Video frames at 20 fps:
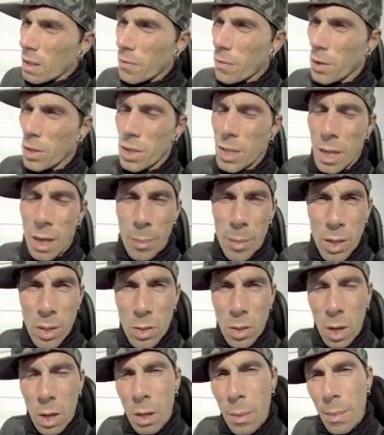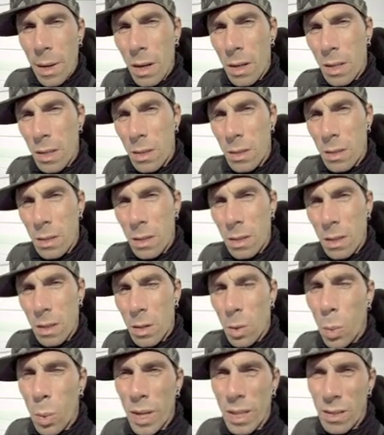First thing I'm going to talk about is
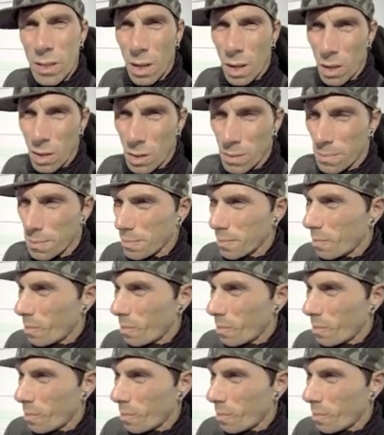the wind tunnel.